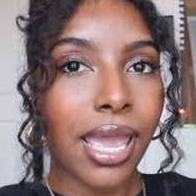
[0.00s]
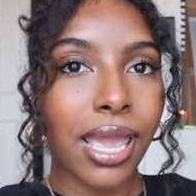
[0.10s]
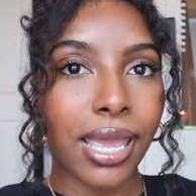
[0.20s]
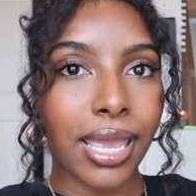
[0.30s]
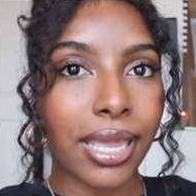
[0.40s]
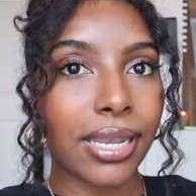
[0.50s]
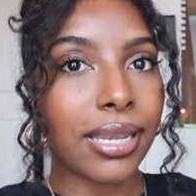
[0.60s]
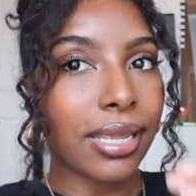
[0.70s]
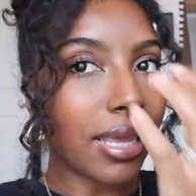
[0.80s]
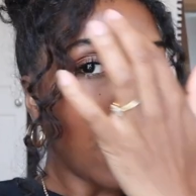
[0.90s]

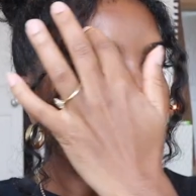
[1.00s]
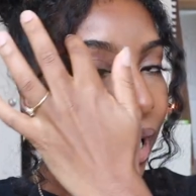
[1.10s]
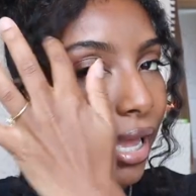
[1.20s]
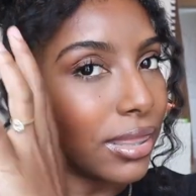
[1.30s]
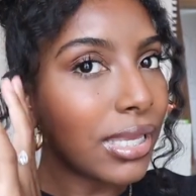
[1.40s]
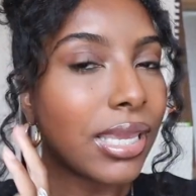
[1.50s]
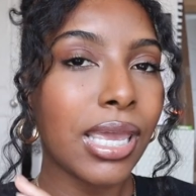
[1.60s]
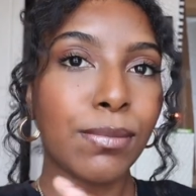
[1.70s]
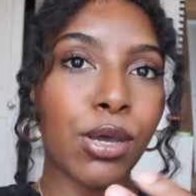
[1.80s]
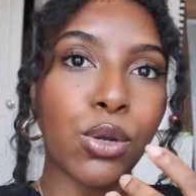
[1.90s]
and yeah i think it
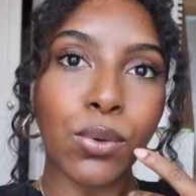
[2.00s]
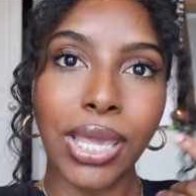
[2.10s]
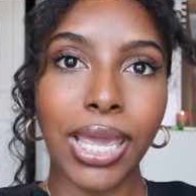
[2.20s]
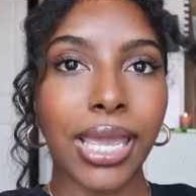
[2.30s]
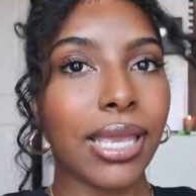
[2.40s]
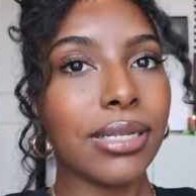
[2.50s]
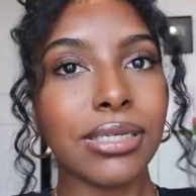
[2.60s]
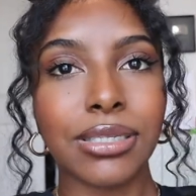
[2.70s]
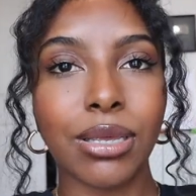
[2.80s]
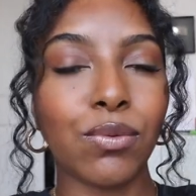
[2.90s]
came out okay
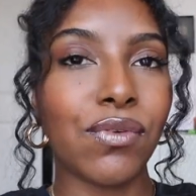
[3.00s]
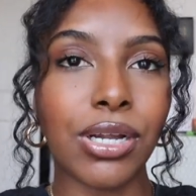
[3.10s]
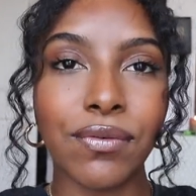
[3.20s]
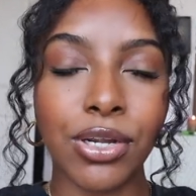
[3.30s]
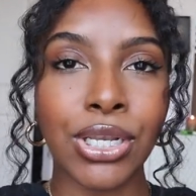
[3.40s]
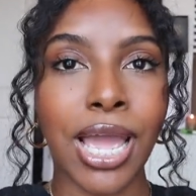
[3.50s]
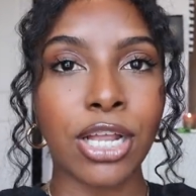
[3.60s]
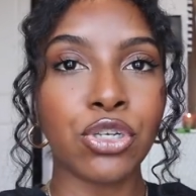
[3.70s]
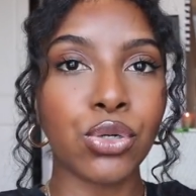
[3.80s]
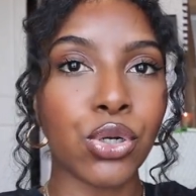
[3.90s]
just very very
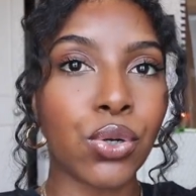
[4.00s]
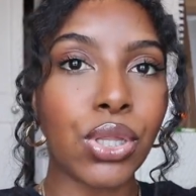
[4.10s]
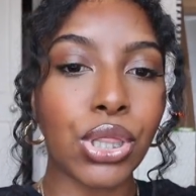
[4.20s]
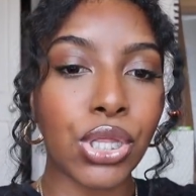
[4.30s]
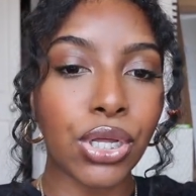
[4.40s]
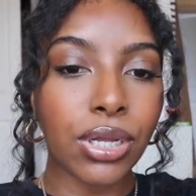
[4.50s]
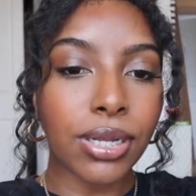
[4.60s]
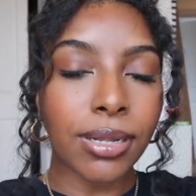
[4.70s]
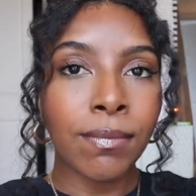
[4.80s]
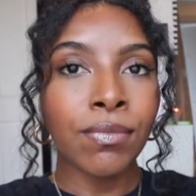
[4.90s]
natural
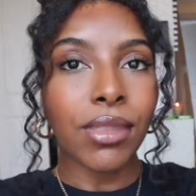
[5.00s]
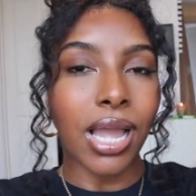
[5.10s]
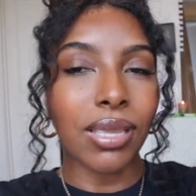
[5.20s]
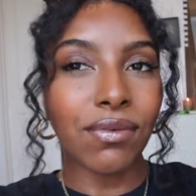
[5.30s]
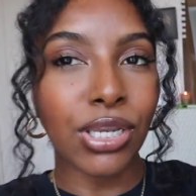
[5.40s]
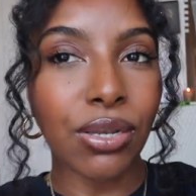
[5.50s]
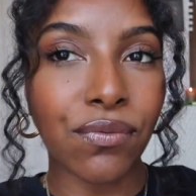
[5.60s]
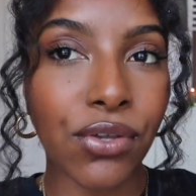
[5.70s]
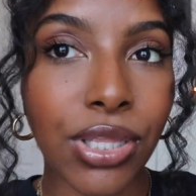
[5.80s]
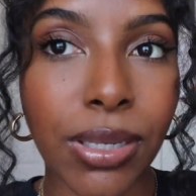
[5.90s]
look i even need to
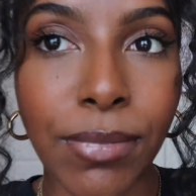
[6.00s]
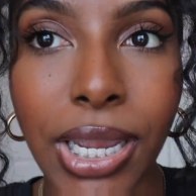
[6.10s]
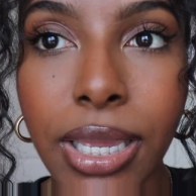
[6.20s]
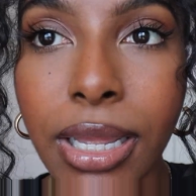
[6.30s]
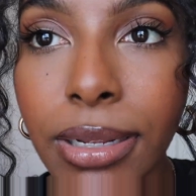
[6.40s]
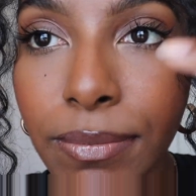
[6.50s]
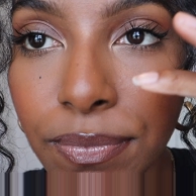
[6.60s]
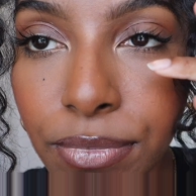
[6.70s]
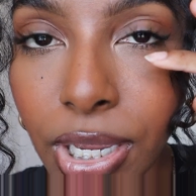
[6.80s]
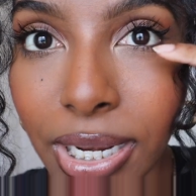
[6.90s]
fill in my um
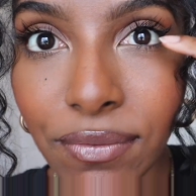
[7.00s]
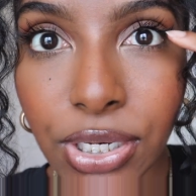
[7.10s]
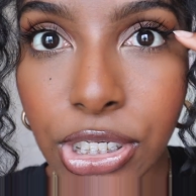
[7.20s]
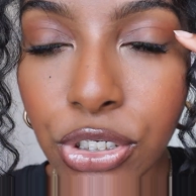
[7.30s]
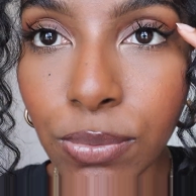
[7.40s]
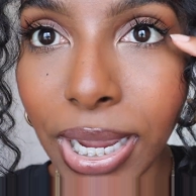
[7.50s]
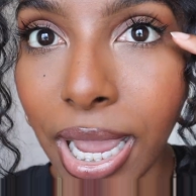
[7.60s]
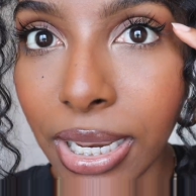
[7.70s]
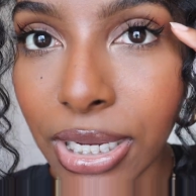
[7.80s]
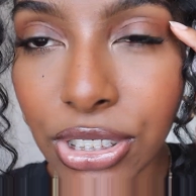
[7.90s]
i even need to do my
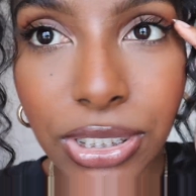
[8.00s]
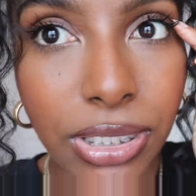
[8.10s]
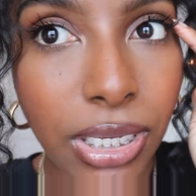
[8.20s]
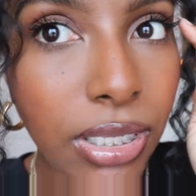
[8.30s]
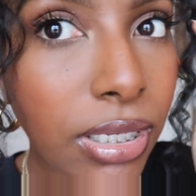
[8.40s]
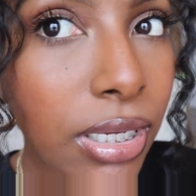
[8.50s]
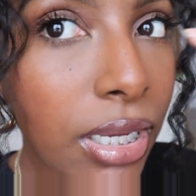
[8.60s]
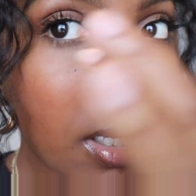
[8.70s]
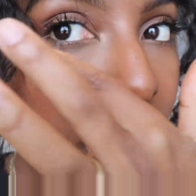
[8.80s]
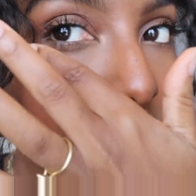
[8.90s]
eyelashes like
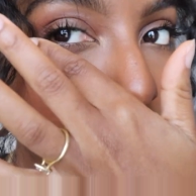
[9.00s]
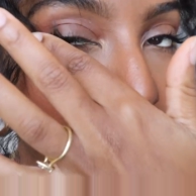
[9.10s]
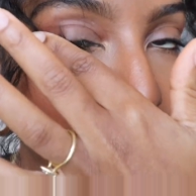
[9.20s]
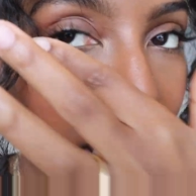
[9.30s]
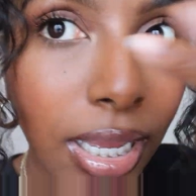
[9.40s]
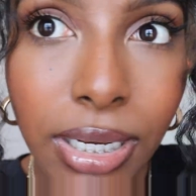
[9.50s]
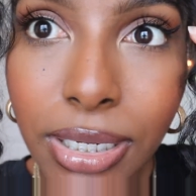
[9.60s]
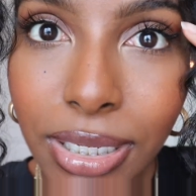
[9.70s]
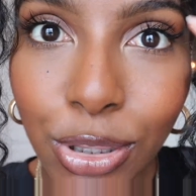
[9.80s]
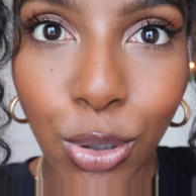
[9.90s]
look at that
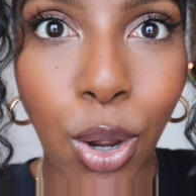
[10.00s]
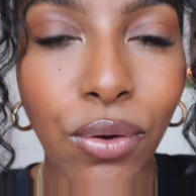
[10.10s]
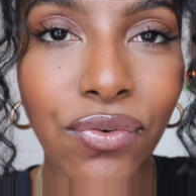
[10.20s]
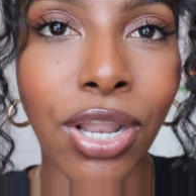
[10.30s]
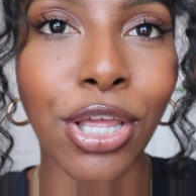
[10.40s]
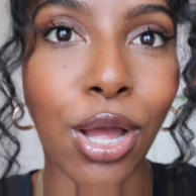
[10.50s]
they're all falling